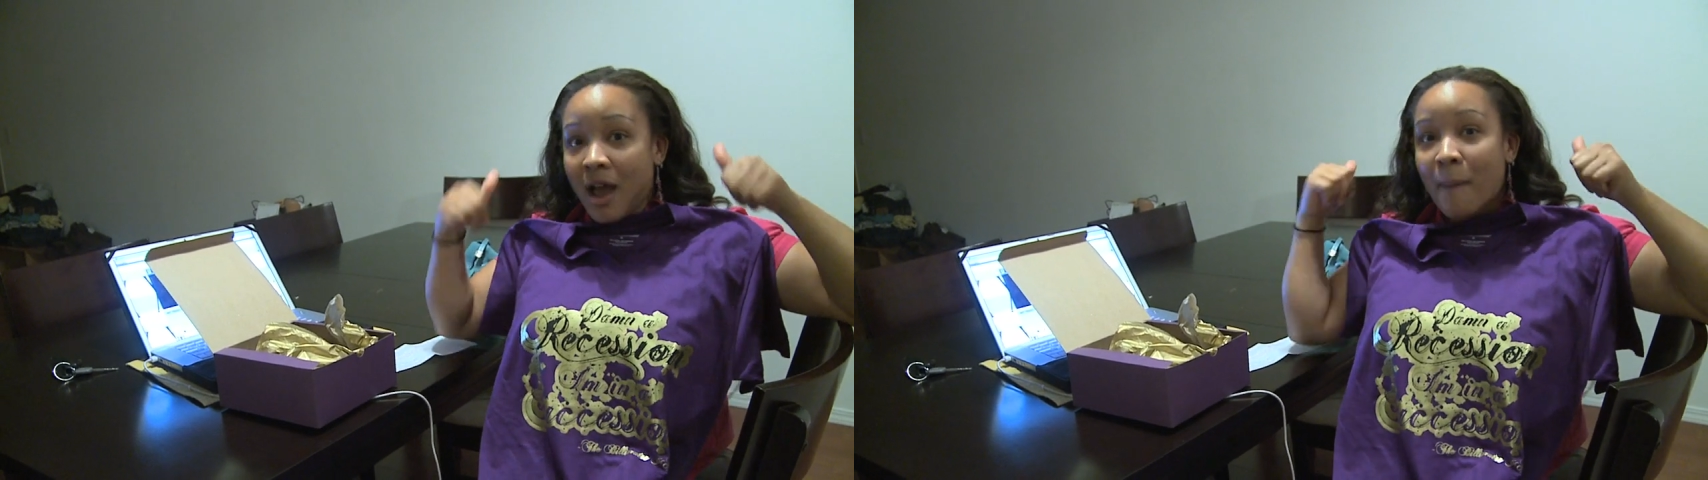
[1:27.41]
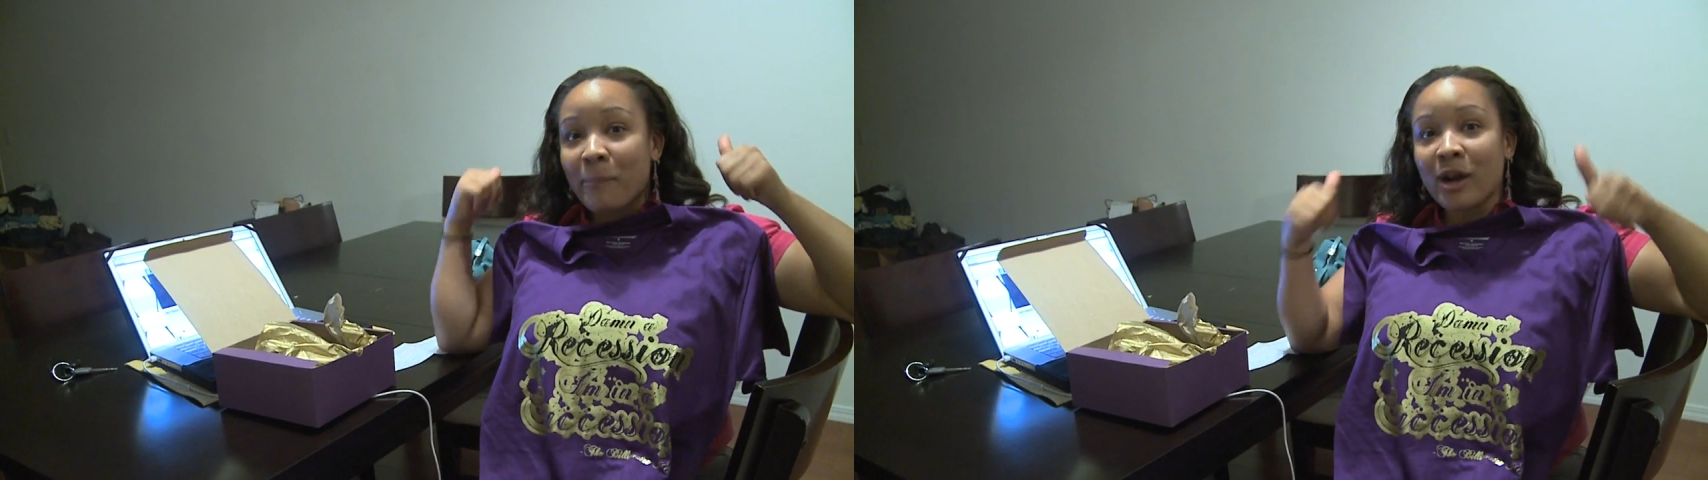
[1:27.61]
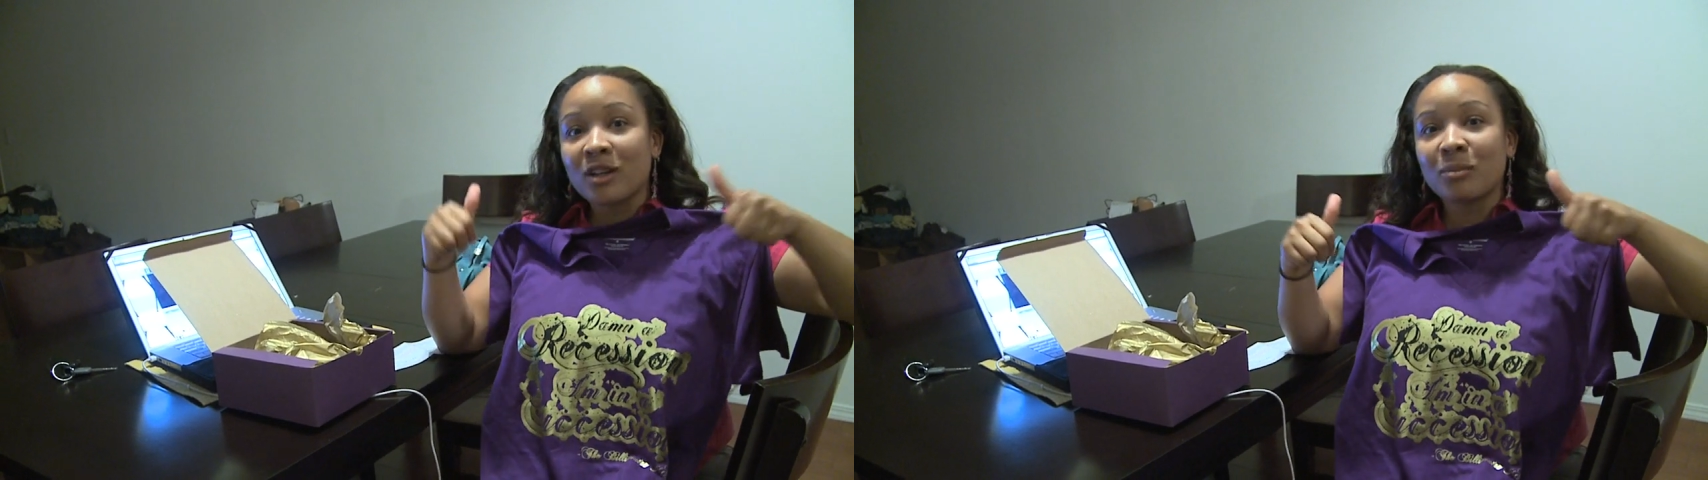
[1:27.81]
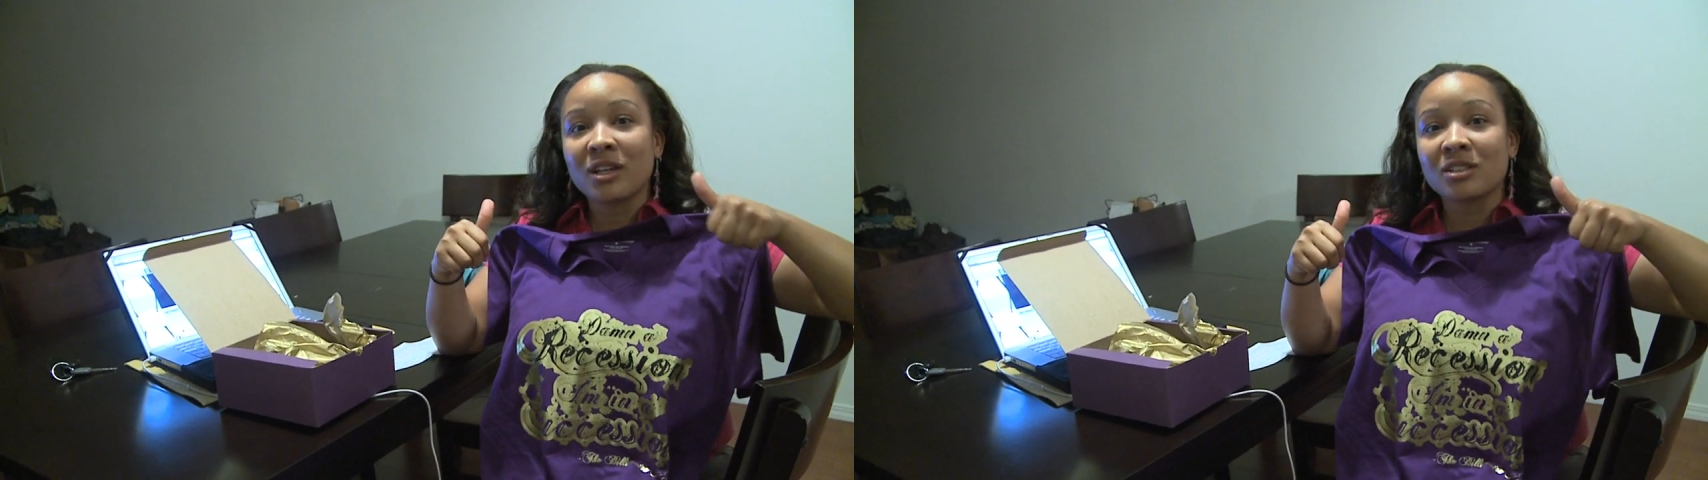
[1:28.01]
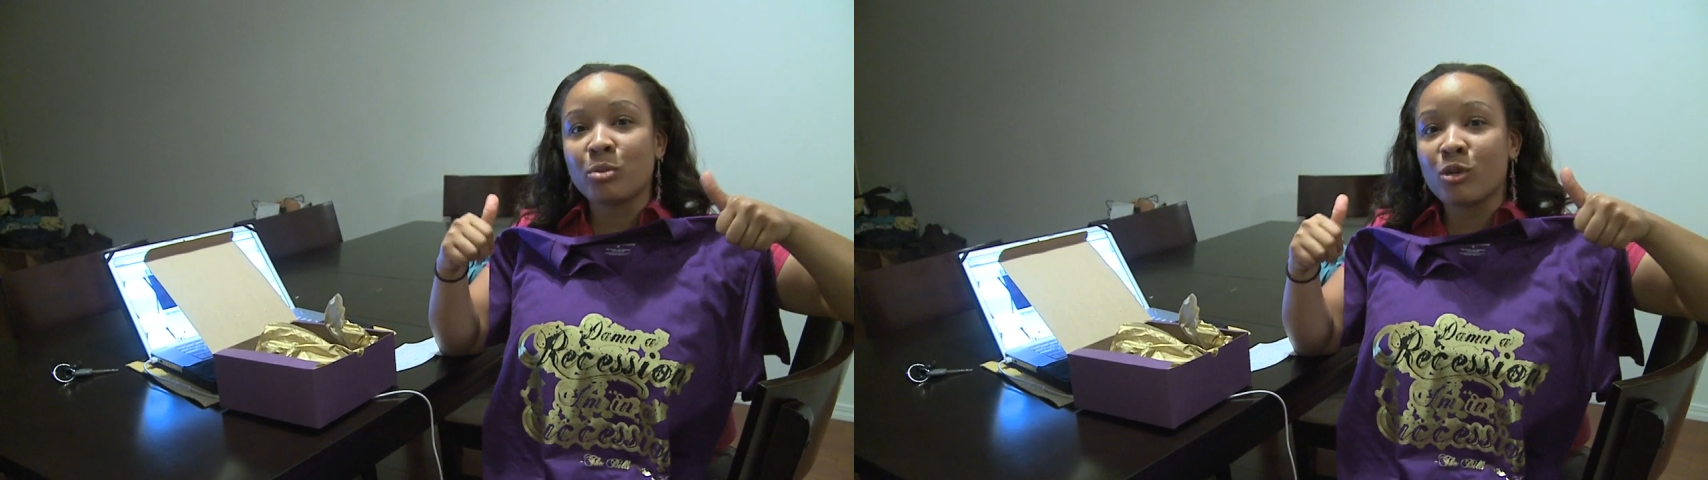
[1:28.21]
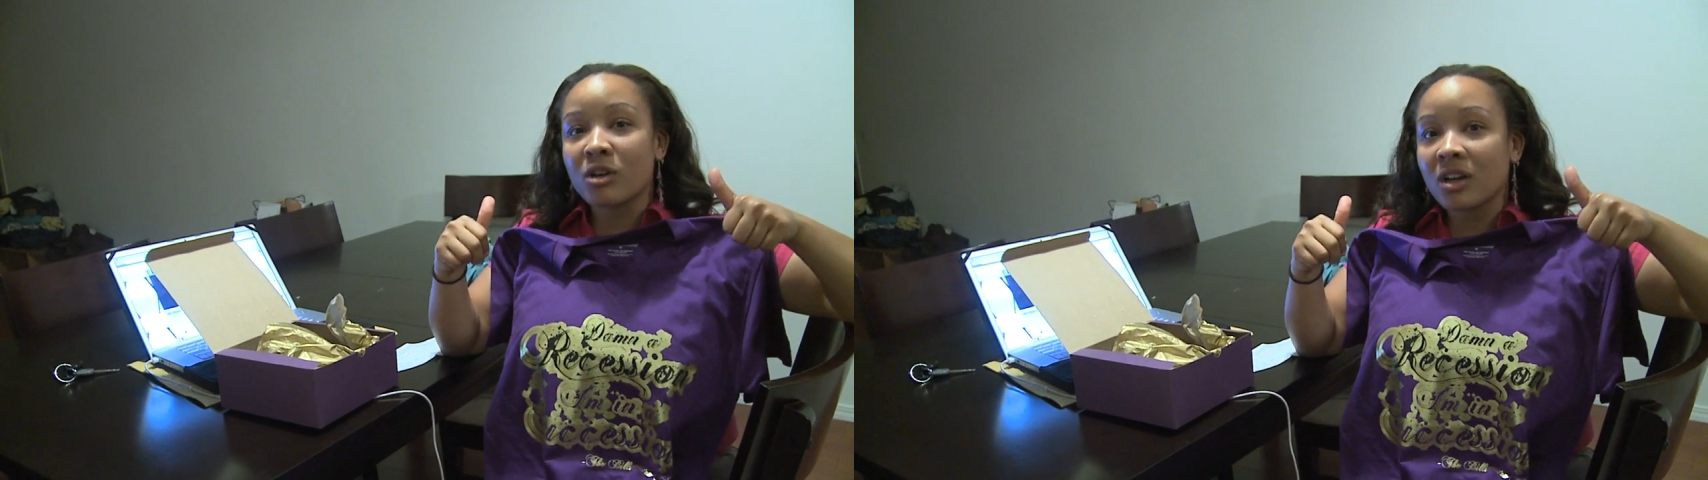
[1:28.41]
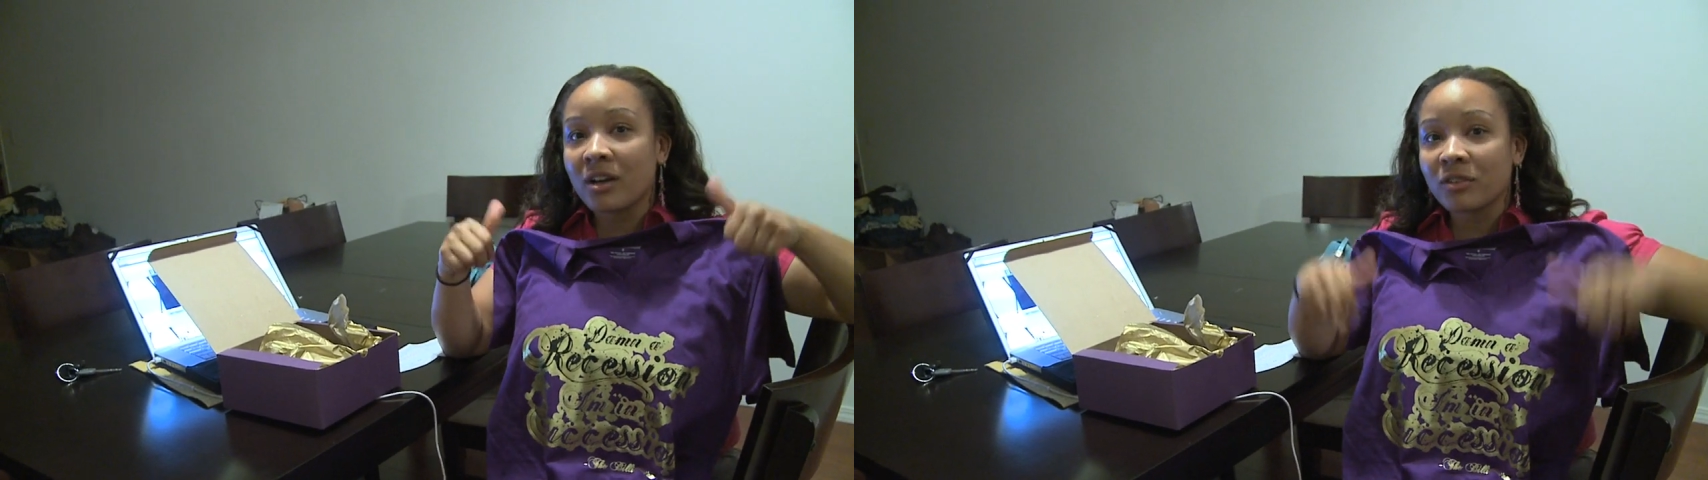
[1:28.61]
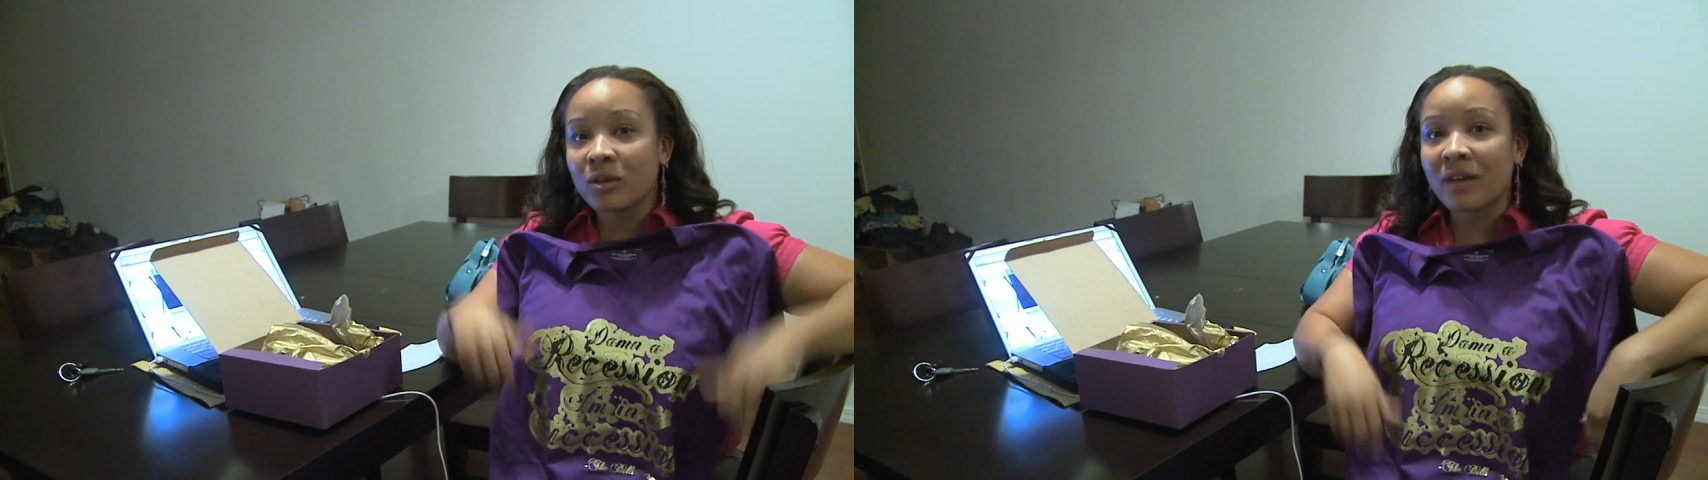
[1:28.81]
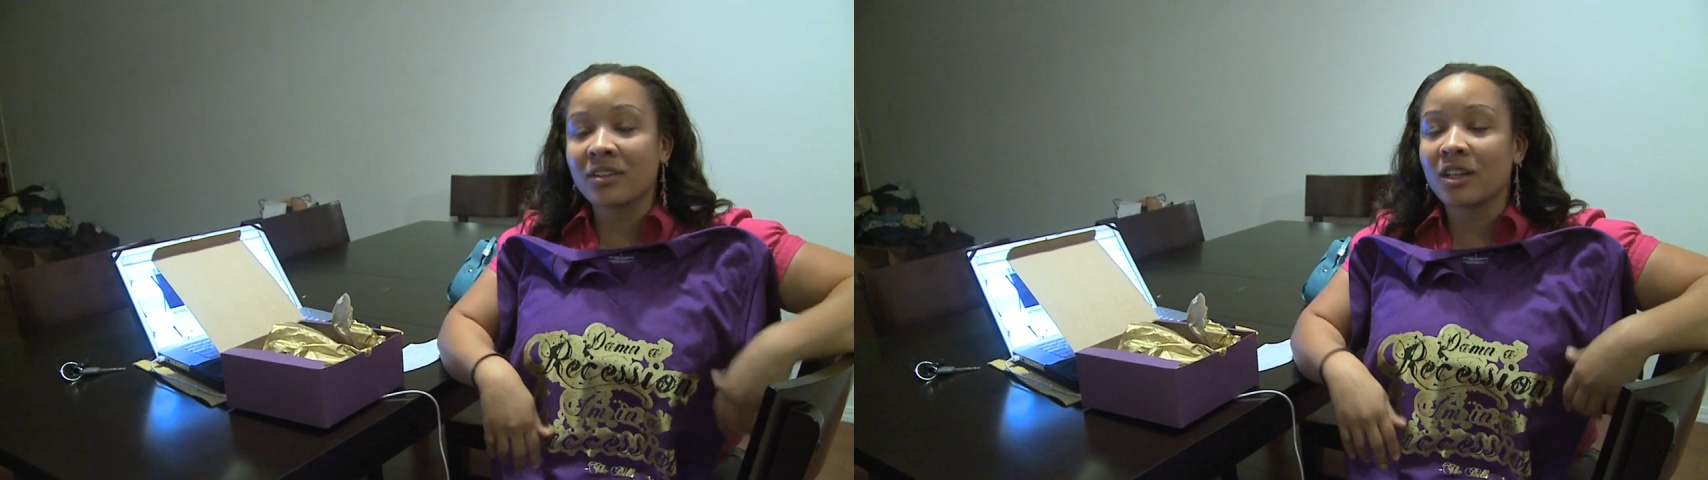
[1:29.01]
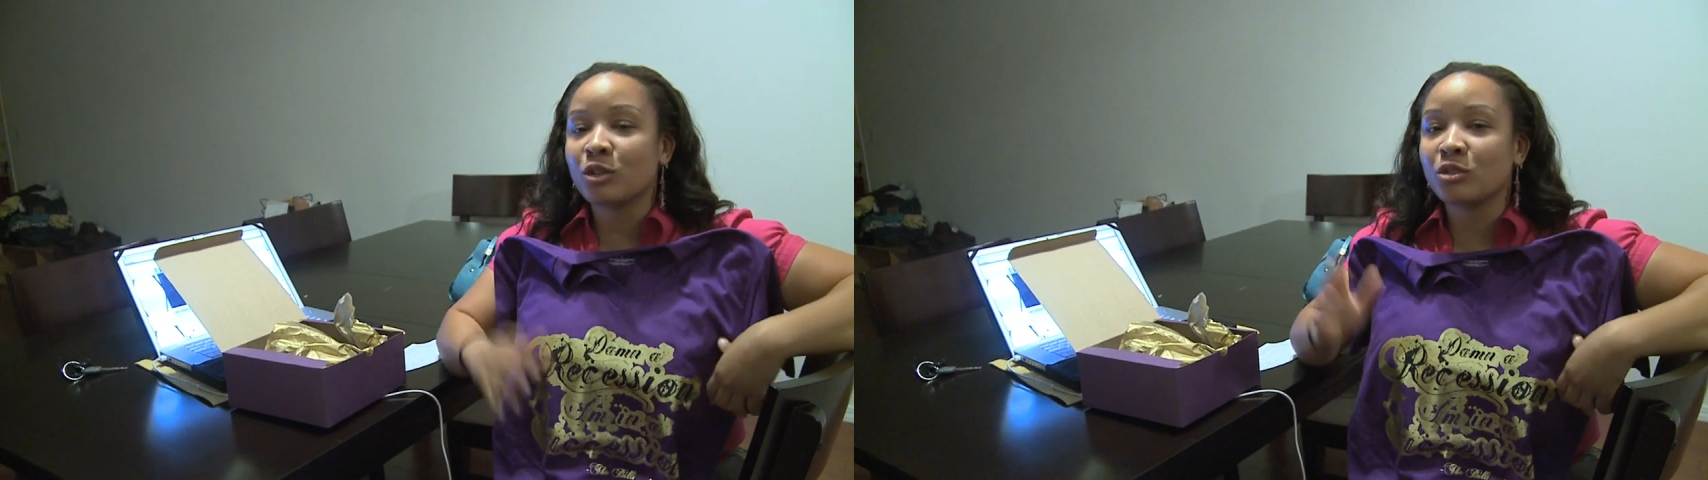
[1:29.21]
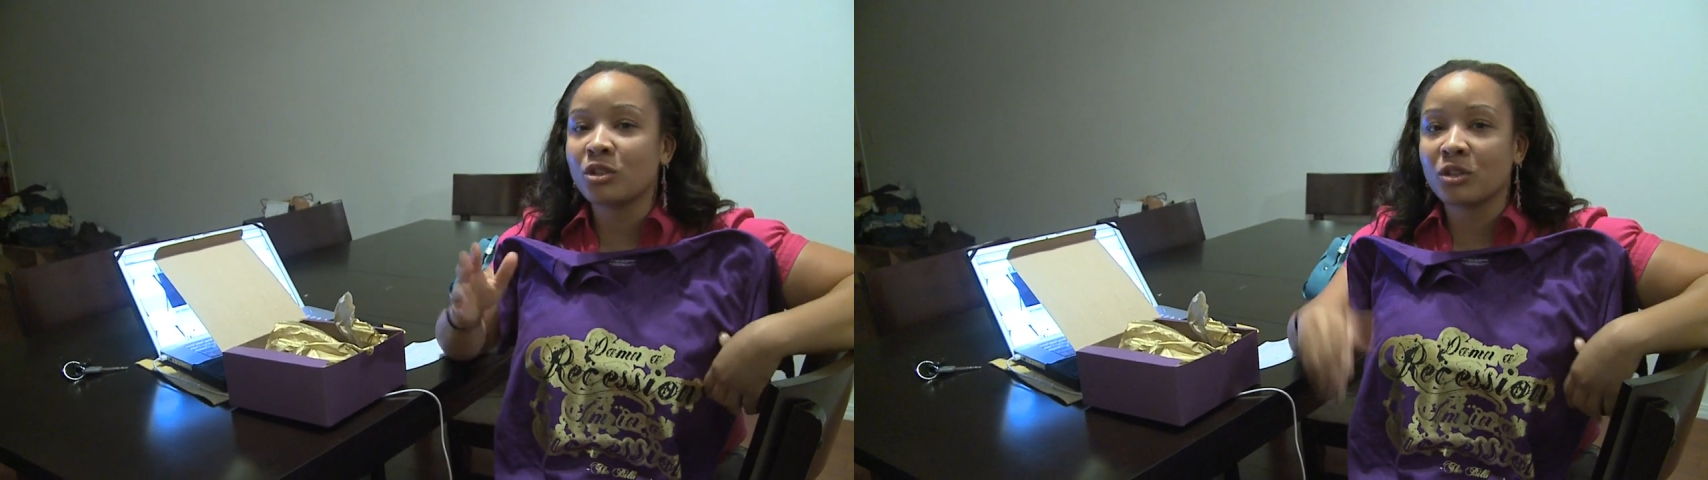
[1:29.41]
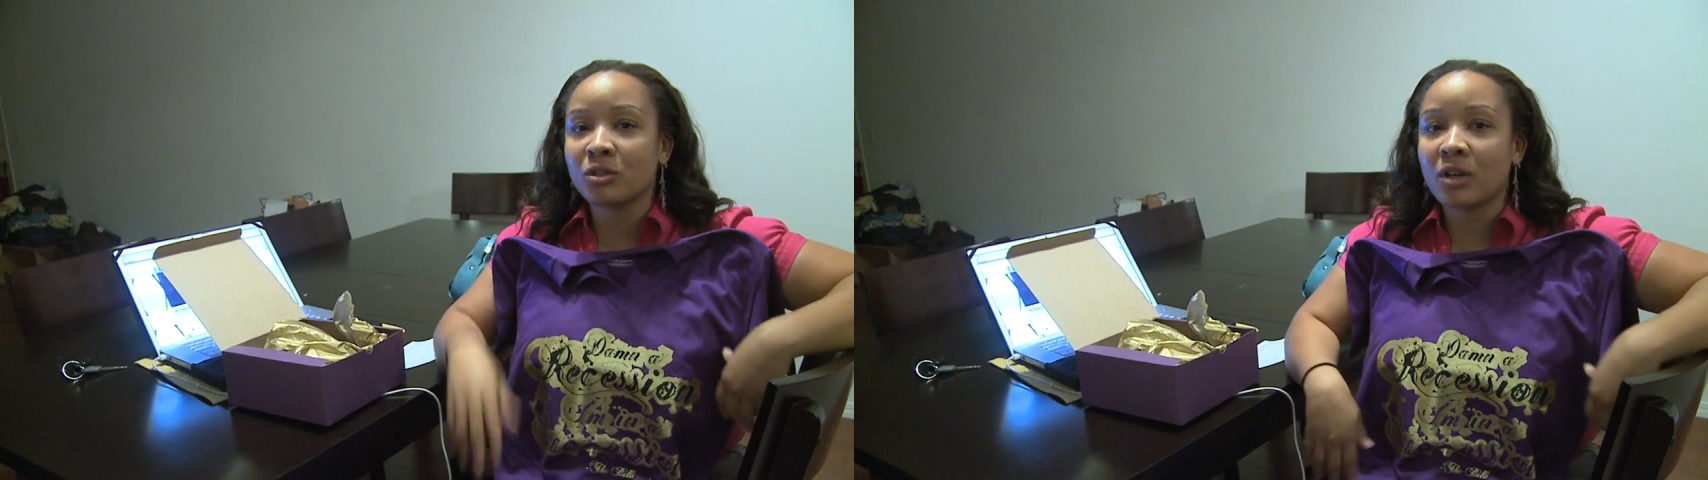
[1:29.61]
I'm proud to be a supporter of you, everything you do.